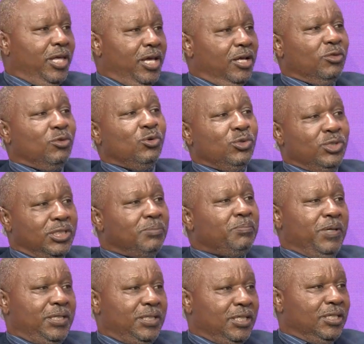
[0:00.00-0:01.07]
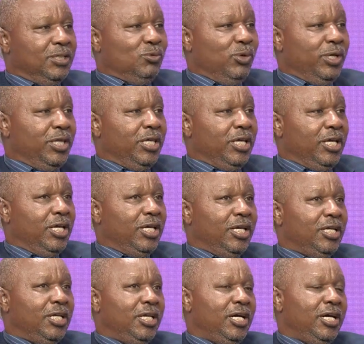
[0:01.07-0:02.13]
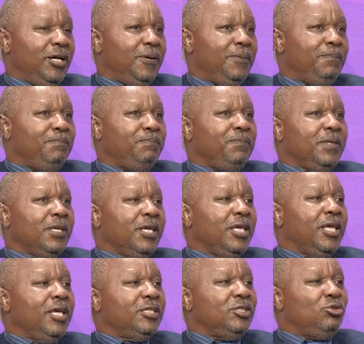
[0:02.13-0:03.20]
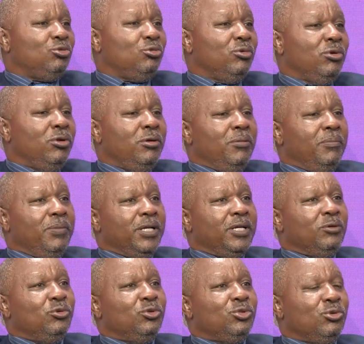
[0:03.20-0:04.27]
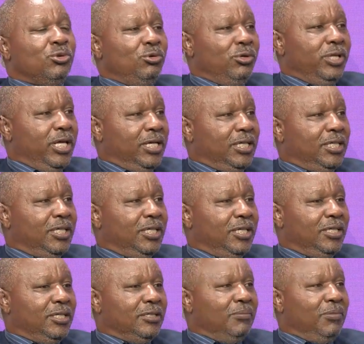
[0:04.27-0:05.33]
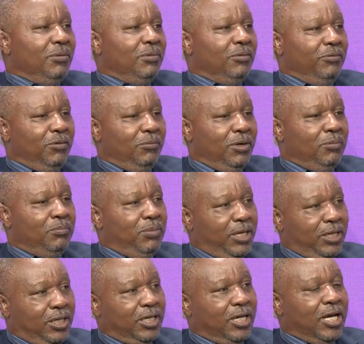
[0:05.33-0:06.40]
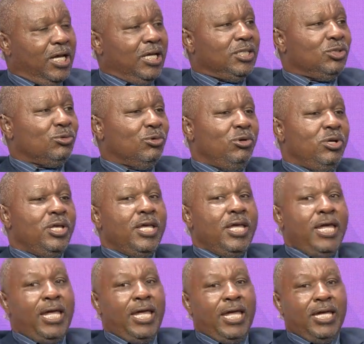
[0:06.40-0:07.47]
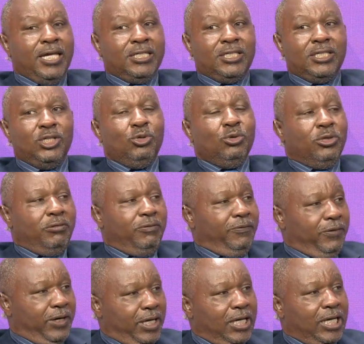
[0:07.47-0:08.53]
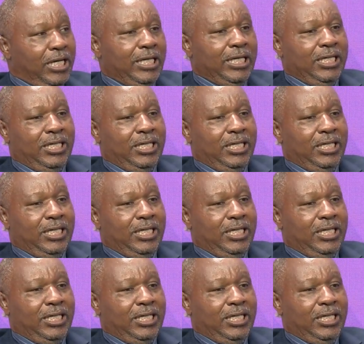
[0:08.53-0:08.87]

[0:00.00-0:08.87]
are those spaces where they can get through. But I also know that the Zimbabwe Family Planning Council has youth-friendly